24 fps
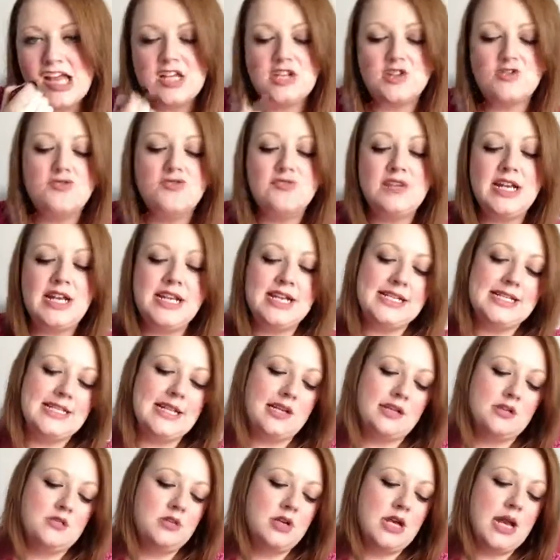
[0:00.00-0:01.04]
It's a really
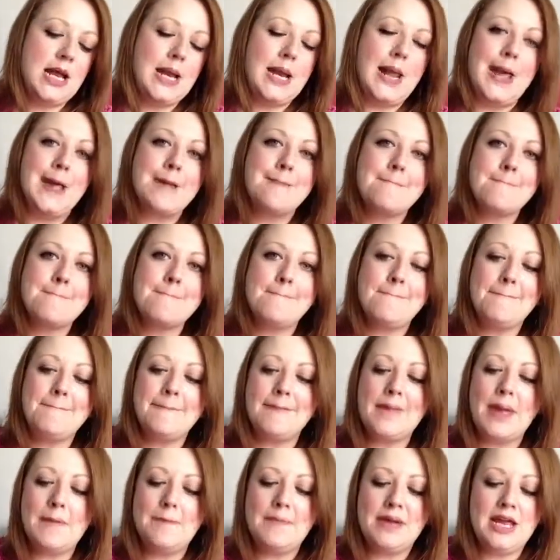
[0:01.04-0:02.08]
subtle colour,
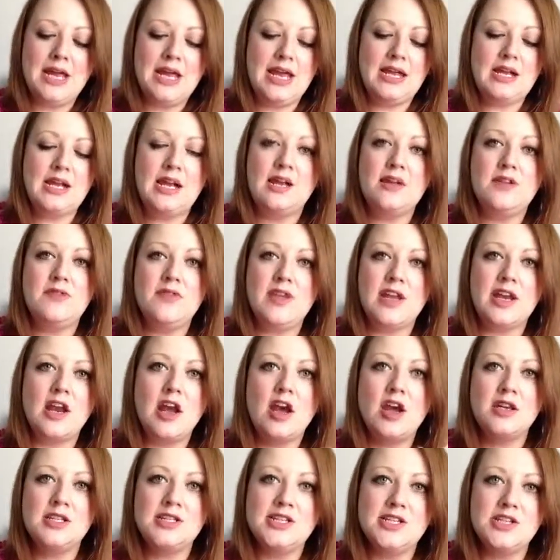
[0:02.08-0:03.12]
but it kind of
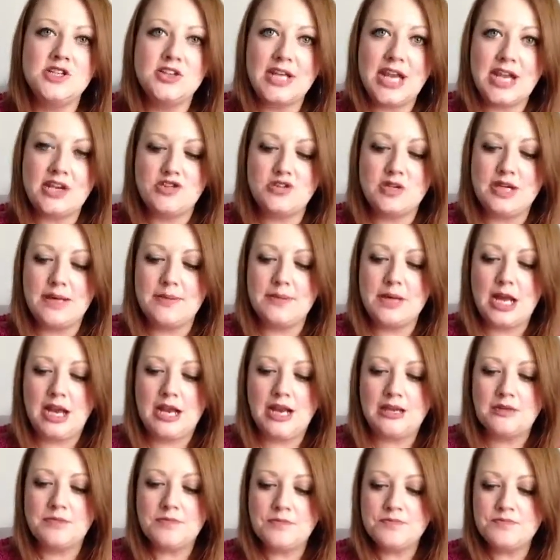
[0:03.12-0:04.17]
enhances your natural lip
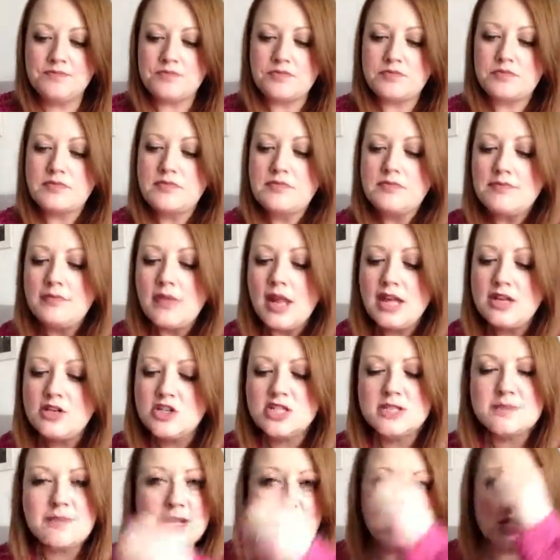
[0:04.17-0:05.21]
colour and
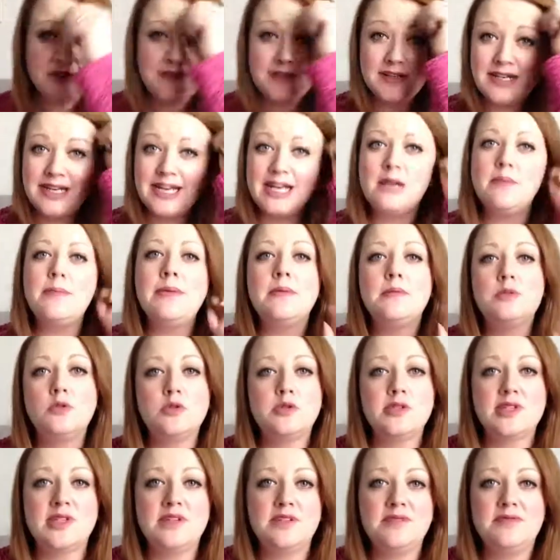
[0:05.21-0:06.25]
just makes you feel a little bit more
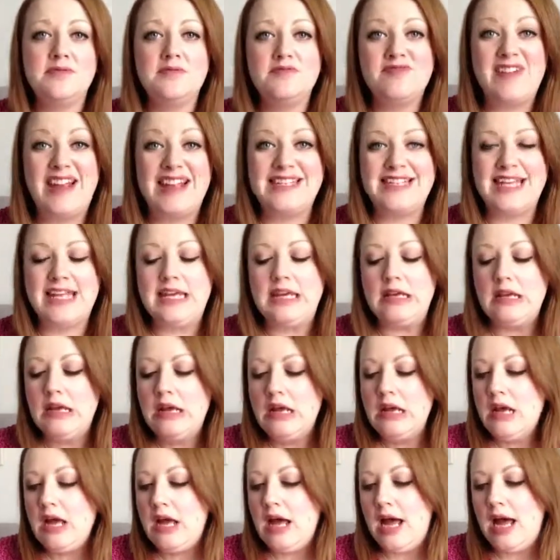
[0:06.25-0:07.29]
sort of ready.
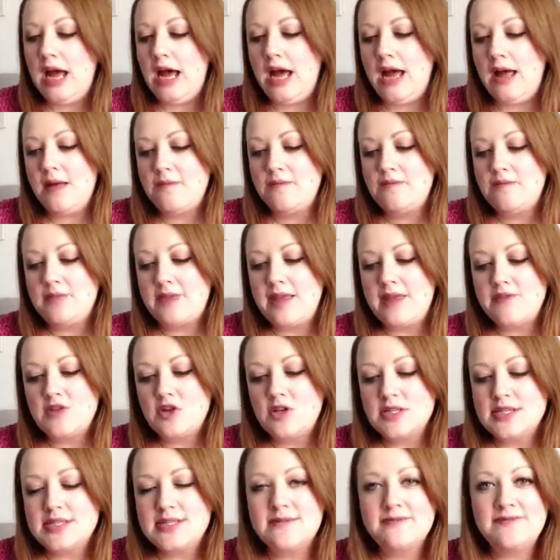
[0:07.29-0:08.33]
They've
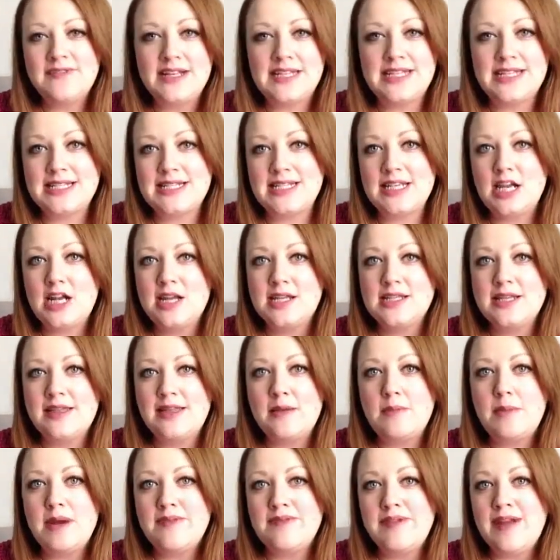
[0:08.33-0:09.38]
got some fantastic colours in there.
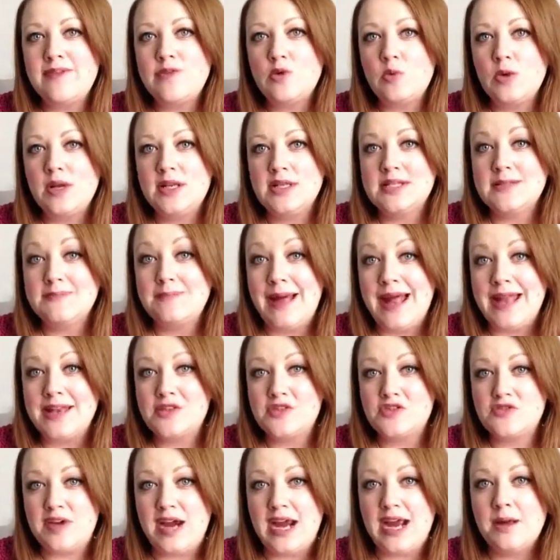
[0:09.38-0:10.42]
My favourite one's Man
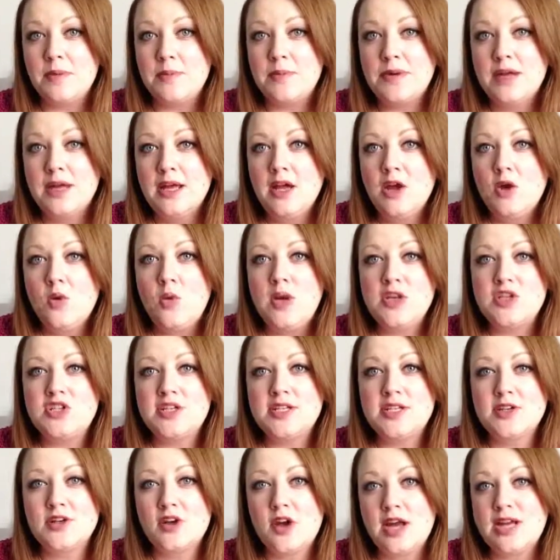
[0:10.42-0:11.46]
Trap, which
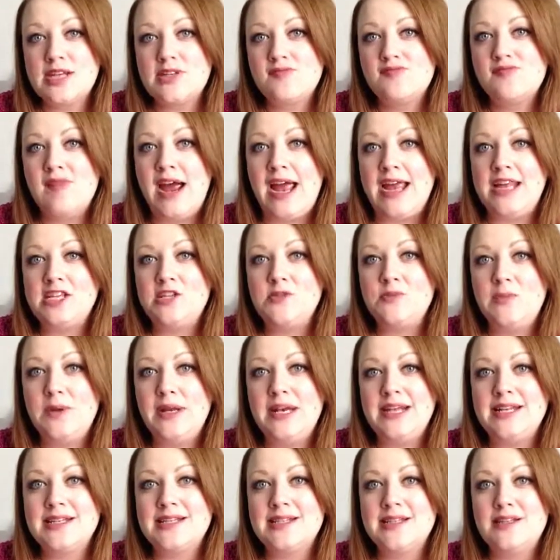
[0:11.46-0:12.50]
is a nice red, but
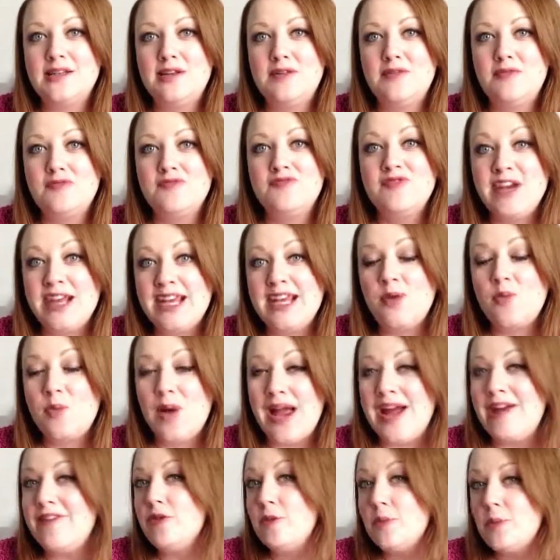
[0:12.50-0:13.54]
it's a really
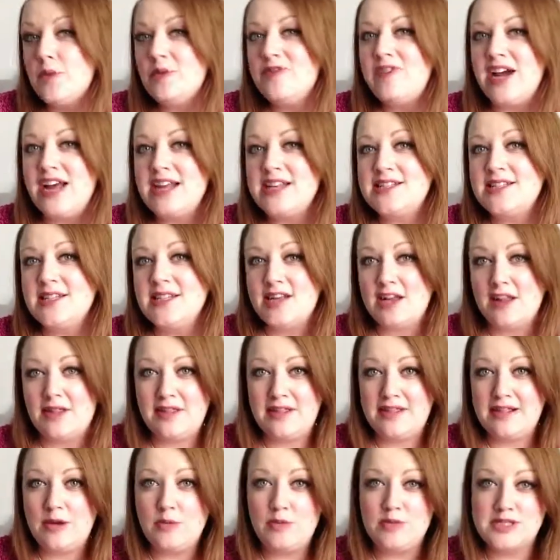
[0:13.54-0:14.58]
wearable red, and I
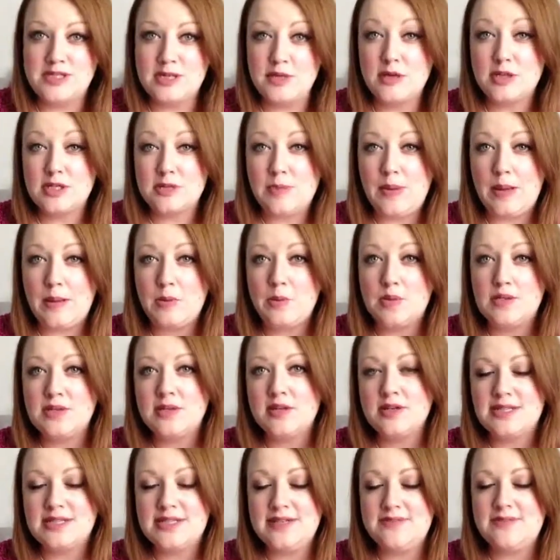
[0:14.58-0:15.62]
think that would suit lots of people with
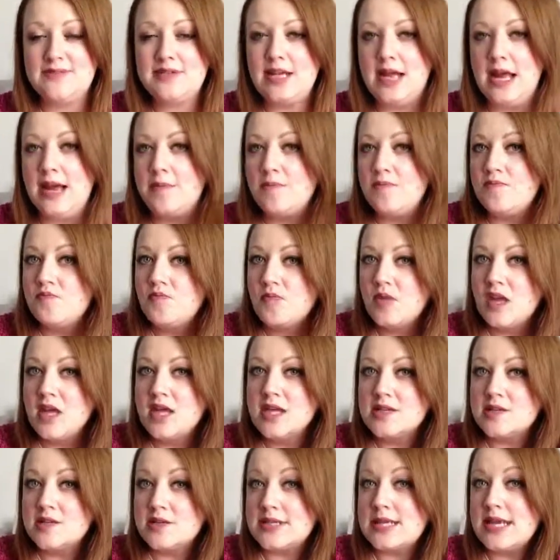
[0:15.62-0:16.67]
lots of different
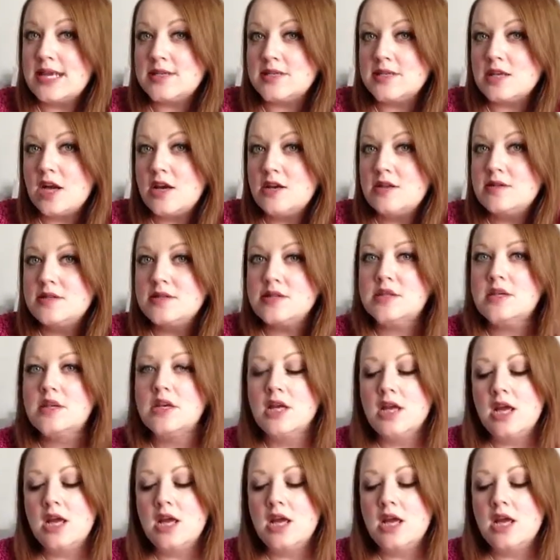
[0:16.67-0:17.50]
sort of skin tones.